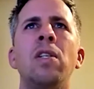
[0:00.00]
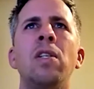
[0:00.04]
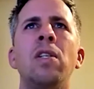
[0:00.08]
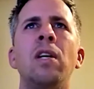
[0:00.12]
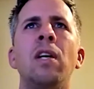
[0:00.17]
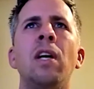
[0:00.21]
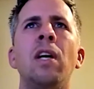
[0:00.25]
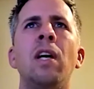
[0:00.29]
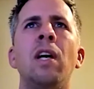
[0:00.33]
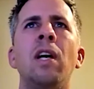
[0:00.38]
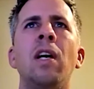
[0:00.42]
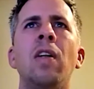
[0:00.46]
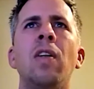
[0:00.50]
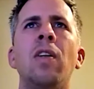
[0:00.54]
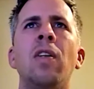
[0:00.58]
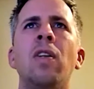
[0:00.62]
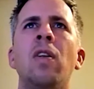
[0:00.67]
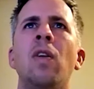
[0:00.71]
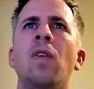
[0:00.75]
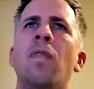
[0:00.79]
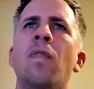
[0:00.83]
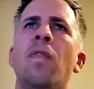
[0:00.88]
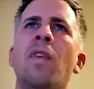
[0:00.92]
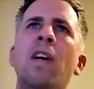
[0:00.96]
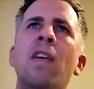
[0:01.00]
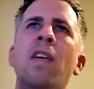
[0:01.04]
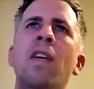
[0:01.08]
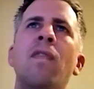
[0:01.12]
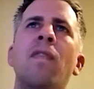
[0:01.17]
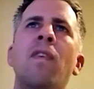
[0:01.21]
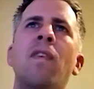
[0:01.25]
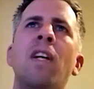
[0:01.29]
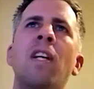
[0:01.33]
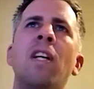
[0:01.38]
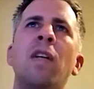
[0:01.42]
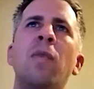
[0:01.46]
and you know,
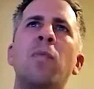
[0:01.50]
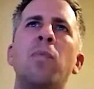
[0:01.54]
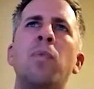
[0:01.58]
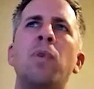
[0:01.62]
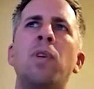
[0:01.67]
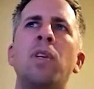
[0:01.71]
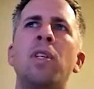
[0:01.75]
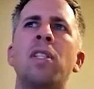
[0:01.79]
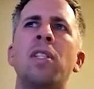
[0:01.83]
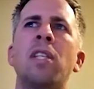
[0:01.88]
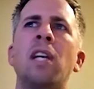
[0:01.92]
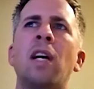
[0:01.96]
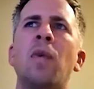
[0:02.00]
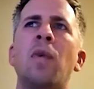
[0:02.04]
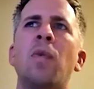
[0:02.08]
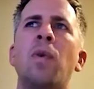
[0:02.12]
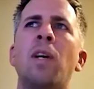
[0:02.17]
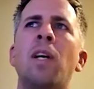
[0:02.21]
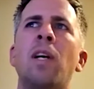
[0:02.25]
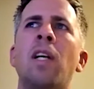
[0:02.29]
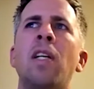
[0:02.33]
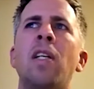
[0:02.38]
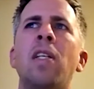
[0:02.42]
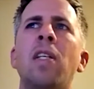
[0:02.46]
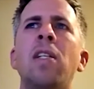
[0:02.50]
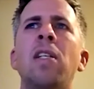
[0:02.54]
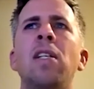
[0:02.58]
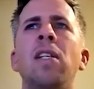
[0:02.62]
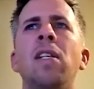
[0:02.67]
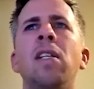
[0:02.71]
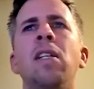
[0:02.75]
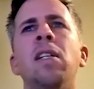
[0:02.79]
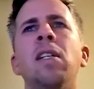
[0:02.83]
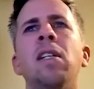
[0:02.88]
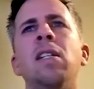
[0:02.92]
finding books that way,